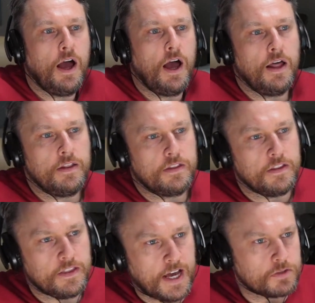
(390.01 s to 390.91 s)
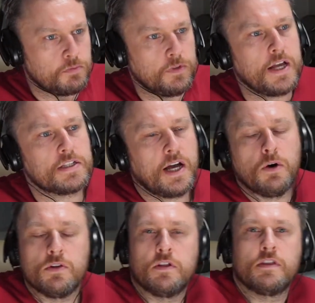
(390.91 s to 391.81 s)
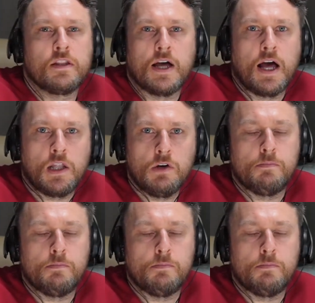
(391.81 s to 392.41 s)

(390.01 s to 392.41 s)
And that's that other thing that I love